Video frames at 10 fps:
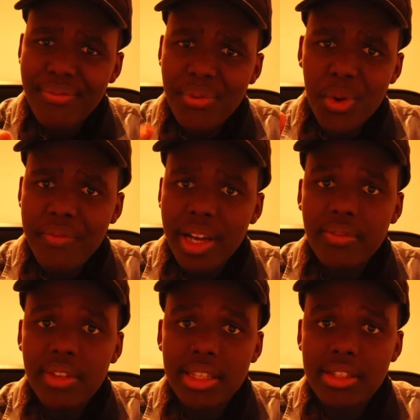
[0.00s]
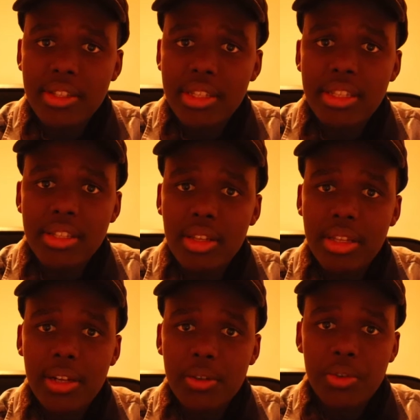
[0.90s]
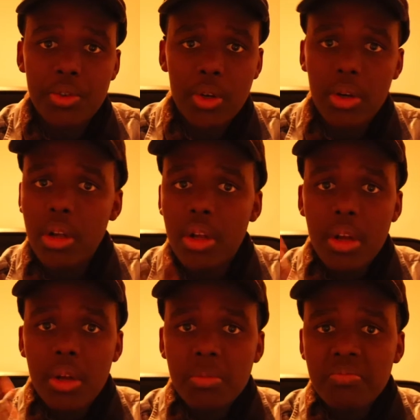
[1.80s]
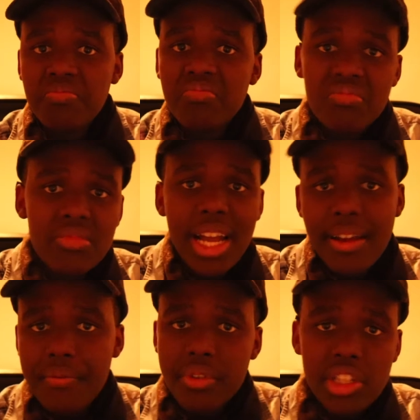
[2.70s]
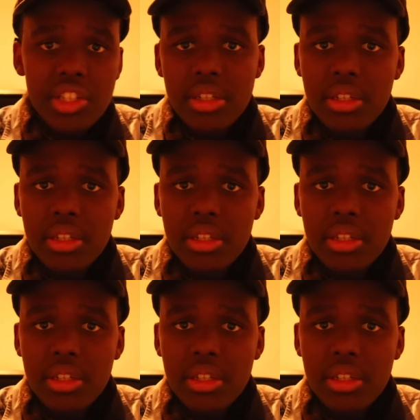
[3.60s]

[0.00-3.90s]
4 or 5 years to just learn how to draw average,